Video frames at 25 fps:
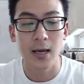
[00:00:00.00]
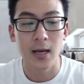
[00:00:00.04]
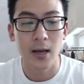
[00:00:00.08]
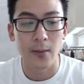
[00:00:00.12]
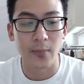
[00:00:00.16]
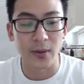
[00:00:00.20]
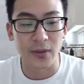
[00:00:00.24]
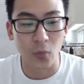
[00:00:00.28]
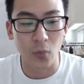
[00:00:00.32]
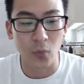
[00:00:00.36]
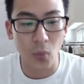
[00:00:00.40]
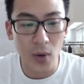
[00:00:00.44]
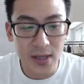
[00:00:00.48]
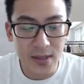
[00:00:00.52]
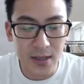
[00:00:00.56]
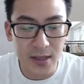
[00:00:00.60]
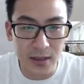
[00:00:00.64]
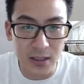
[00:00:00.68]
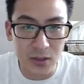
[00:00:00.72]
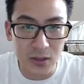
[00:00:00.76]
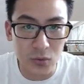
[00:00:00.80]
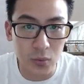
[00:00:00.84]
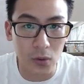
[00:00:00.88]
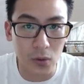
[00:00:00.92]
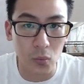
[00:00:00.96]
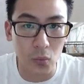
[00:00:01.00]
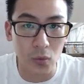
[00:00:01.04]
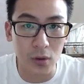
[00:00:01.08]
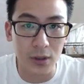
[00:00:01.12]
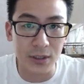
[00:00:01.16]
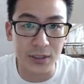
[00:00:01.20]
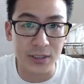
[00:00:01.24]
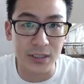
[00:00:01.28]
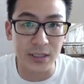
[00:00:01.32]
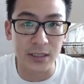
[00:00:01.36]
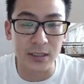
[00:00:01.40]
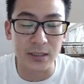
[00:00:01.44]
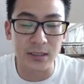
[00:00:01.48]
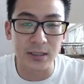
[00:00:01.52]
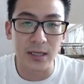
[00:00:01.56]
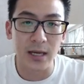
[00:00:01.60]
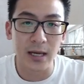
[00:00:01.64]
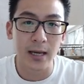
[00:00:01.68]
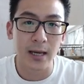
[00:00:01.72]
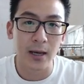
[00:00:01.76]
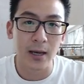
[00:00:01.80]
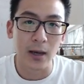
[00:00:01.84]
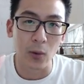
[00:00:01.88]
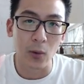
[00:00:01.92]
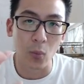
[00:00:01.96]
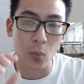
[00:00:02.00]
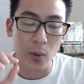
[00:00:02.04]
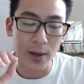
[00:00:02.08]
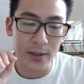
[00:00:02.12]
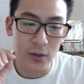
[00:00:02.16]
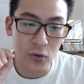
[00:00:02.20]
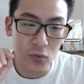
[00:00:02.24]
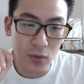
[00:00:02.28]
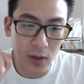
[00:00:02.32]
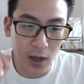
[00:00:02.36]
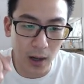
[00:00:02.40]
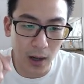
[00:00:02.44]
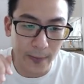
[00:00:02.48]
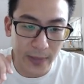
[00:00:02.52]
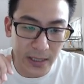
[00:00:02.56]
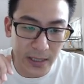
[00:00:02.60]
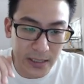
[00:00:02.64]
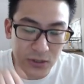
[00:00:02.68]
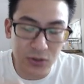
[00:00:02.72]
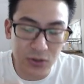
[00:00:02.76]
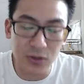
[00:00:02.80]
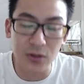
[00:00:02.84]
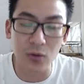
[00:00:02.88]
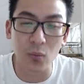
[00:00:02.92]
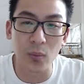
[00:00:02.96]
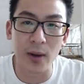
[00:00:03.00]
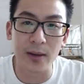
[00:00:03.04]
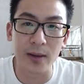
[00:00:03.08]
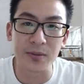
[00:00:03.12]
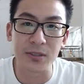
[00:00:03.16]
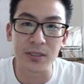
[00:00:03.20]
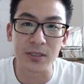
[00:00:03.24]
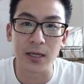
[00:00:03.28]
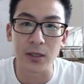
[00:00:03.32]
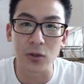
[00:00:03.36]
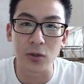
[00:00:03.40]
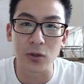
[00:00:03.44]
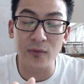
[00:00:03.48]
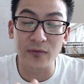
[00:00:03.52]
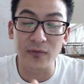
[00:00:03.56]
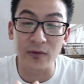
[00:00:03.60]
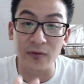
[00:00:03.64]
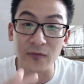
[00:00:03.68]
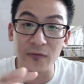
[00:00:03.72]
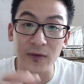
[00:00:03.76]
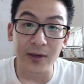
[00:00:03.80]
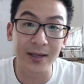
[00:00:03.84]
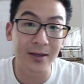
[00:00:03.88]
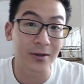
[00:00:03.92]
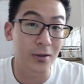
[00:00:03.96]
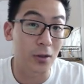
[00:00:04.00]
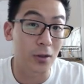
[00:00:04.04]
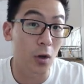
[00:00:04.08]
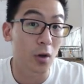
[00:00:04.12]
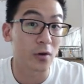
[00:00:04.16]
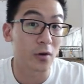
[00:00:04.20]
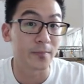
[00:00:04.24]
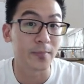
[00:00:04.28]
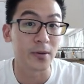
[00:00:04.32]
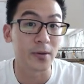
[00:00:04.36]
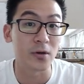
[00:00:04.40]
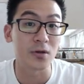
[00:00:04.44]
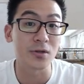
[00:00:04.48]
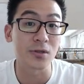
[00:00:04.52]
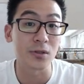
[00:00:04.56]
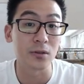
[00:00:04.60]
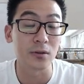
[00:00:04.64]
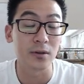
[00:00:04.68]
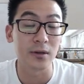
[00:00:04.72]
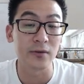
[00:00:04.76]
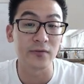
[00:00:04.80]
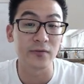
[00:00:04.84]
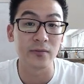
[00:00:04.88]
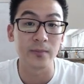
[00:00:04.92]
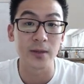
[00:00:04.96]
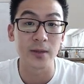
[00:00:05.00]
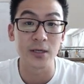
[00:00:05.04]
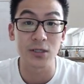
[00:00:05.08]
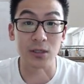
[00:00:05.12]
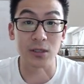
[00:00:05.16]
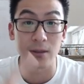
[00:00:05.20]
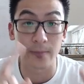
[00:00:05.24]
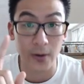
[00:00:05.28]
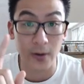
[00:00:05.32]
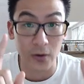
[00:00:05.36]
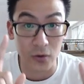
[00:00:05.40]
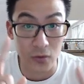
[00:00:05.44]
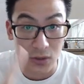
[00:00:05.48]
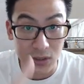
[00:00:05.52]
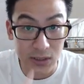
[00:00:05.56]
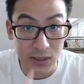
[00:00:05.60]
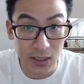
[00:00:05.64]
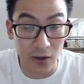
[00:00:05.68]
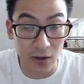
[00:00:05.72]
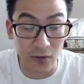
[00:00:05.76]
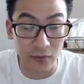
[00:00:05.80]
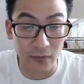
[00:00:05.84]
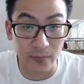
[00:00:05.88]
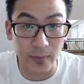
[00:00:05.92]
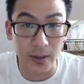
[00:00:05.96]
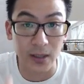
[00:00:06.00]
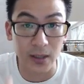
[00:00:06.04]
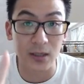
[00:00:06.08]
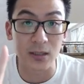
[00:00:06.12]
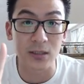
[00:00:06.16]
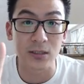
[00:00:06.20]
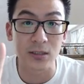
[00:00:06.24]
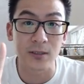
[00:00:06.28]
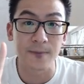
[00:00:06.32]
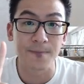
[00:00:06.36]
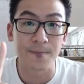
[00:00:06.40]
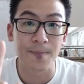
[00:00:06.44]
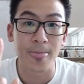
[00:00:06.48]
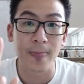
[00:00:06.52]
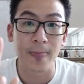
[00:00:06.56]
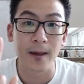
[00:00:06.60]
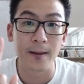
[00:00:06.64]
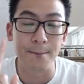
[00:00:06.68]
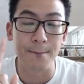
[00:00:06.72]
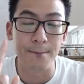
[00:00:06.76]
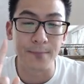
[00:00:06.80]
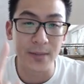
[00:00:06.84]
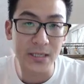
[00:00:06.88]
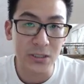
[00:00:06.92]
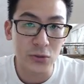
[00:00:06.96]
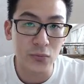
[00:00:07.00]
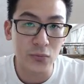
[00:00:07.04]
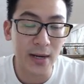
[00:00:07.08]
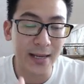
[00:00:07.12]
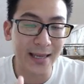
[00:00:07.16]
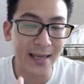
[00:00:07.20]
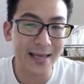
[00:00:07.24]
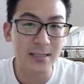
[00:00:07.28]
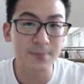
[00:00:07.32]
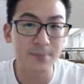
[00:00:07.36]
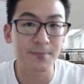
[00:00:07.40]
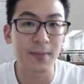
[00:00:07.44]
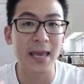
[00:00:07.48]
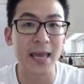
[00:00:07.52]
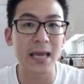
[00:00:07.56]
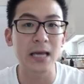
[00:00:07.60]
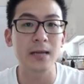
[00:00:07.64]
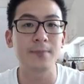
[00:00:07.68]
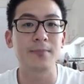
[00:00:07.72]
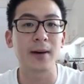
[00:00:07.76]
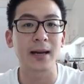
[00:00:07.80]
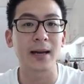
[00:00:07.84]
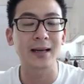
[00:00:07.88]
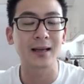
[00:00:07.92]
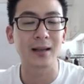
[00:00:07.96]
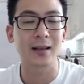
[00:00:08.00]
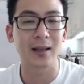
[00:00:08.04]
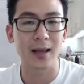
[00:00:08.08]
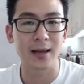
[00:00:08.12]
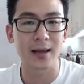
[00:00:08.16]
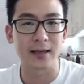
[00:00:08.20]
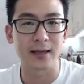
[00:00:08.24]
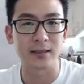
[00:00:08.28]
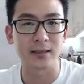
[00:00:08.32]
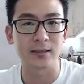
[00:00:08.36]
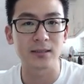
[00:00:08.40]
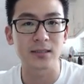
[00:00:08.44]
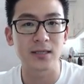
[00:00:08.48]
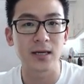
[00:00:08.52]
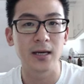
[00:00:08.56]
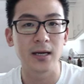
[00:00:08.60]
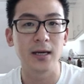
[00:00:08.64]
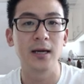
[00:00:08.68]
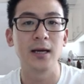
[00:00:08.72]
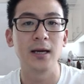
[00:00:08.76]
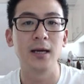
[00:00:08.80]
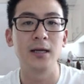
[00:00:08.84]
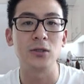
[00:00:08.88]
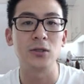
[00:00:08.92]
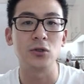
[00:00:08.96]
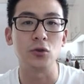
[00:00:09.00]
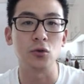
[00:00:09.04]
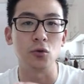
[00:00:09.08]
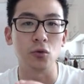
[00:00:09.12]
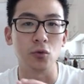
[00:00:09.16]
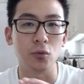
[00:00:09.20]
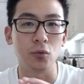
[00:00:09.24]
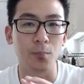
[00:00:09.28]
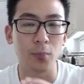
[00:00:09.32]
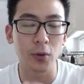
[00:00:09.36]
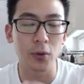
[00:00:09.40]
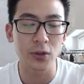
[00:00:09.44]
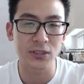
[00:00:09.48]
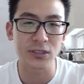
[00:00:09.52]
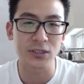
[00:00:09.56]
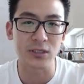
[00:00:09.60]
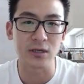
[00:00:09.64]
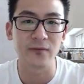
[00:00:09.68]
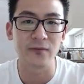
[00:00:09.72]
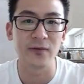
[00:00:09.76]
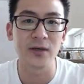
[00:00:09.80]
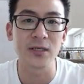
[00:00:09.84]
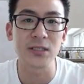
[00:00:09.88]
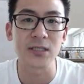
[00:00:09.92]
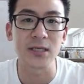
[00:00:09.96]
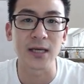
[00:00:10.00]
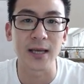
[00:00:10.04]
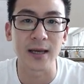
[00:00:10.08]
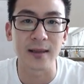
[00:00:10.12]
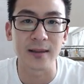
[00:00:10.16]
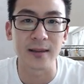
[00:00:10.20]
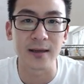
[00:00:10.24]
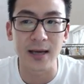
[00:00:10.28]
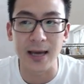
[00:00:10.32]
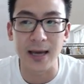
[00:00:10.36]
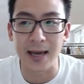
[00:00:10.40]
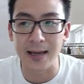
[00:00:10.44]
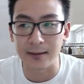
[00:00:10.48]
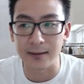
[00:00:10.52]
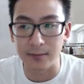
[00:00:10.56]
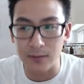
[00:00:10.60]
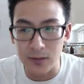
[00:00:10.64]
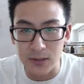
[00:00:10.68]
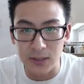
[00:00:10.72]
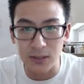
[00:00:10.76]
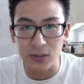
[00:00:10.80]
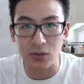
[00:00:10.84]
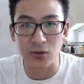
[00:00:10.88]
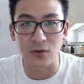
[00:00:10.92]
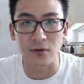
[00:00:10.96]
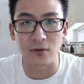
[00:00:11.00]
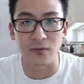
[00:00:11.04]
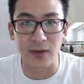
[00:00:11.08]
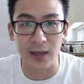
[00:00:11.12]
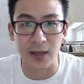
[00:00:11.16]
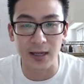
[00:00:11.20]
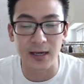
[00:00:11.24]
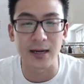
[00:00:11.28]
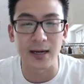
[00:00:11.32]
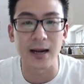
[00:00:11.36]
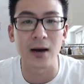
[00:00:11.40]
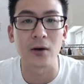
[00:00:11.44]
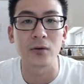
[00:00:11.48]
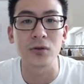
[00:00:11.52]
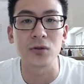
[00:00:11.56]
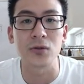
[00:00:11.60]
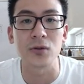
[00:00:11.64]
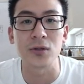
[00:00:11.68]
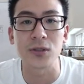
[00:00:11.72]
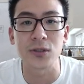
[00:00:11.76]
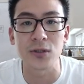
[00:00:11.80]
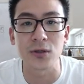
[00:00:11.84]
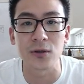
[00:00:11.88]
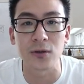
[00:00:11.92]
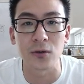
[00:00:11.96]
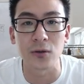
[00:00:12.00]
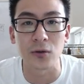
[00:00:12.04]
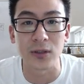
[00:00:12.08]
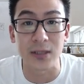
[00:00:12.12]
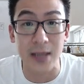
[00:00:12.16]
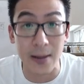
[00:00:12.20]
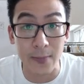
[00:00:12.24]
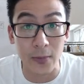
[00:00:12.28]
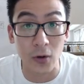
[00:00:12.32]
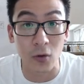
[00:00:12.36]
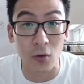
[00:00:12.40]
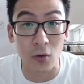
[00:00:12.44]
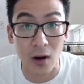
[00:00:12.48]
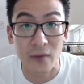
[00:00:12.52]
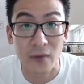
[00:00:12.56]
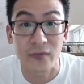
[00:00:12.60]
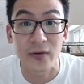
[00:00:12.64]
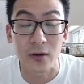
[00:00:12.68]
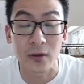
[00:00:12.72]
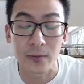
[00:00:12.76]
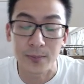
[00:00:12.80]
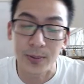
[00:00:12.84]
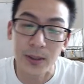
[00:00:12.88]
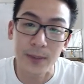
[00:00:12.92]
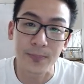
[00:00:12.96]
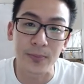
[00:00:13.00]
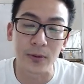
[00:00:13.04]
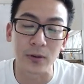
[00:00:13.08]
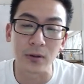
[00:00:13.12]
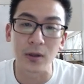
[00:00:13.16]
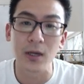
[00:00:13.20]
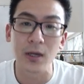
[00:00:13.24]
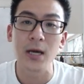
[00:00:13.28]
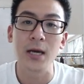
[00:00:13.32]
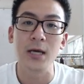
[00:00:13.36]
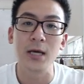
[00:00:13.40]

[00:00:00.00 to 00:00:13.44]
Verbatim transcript: But the way that this one works is when you come into the website, you fill out a lot of personal information about yourself because BizRate gets paid by clients to put surveys together and to sort of get it out to a certain demographic of people.